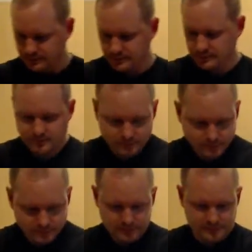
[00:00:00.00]

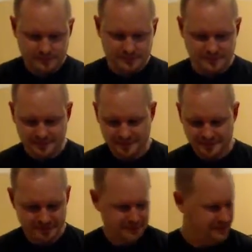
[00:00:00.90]
Farasot said confirmed
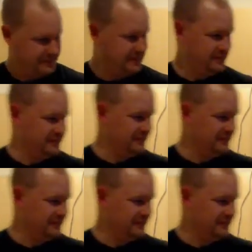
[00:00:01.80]
next Ray